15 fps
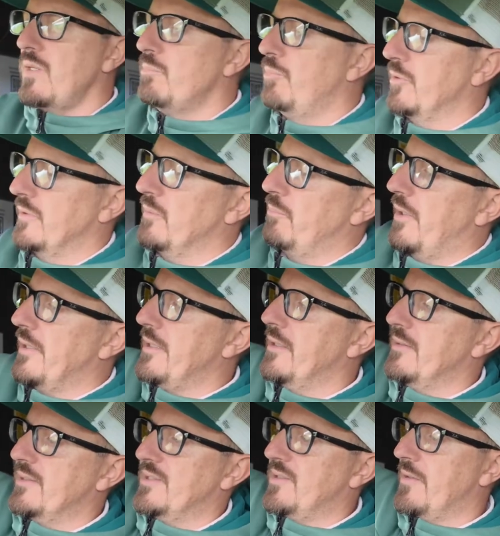put the body
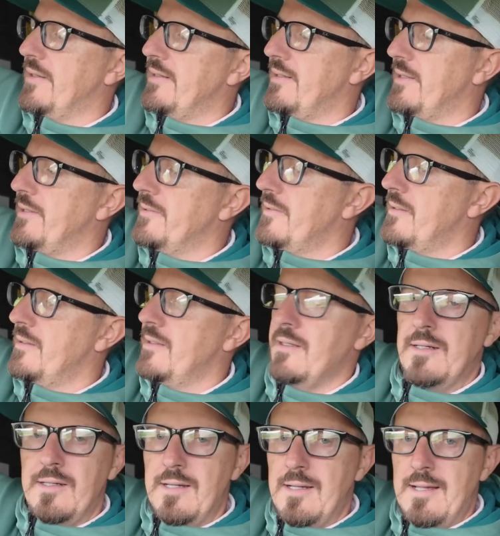on the side here,
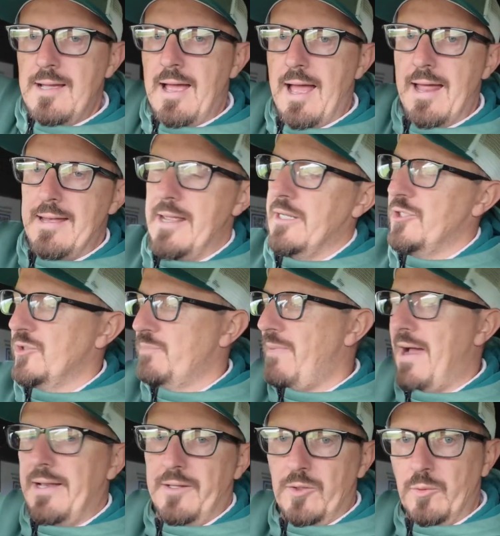and then just
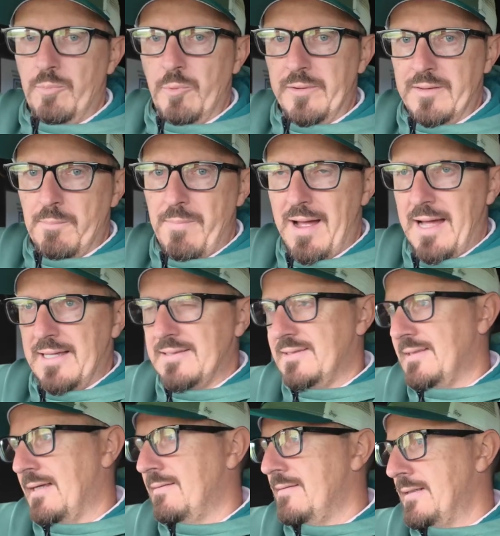pad it up with the pads
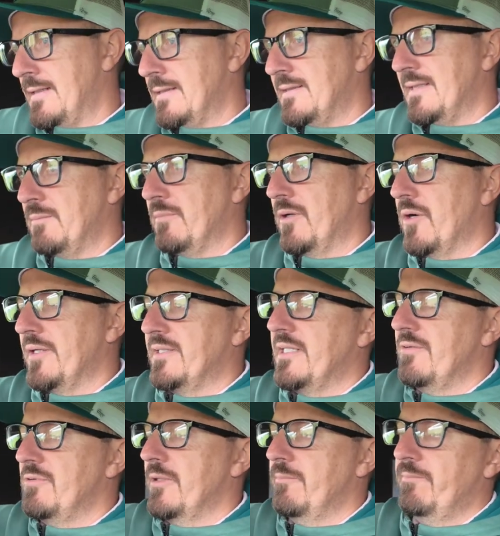that the Sigma guys
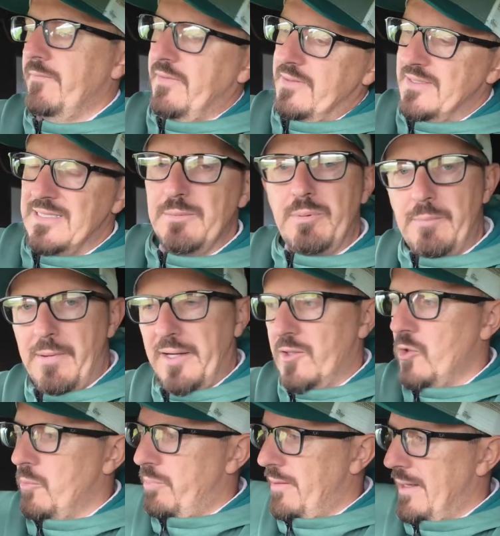give you. Zip it back
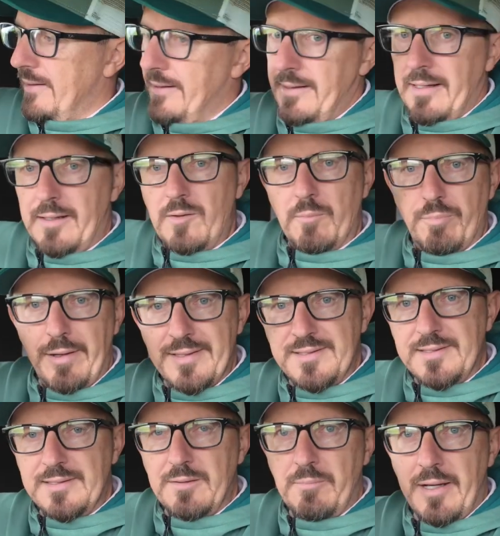up, and then that
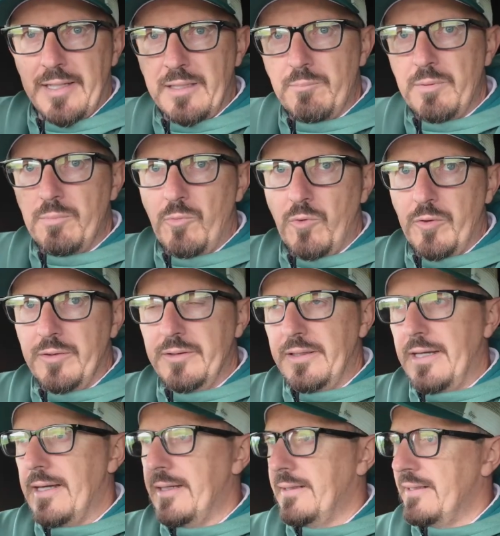compresses the bag a bit more,
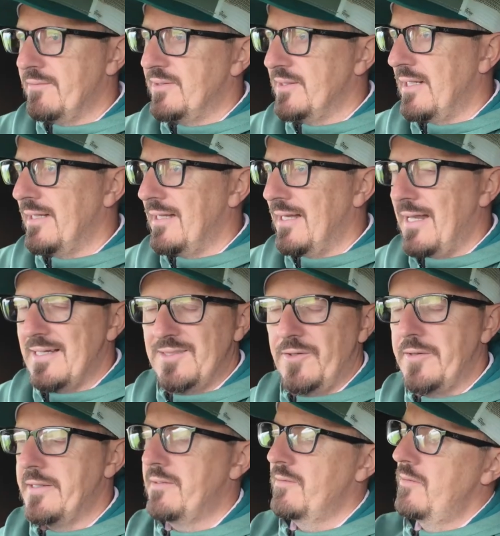gives it a little less
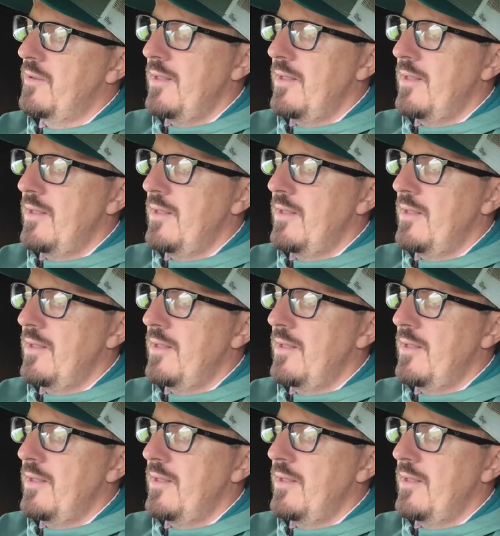height.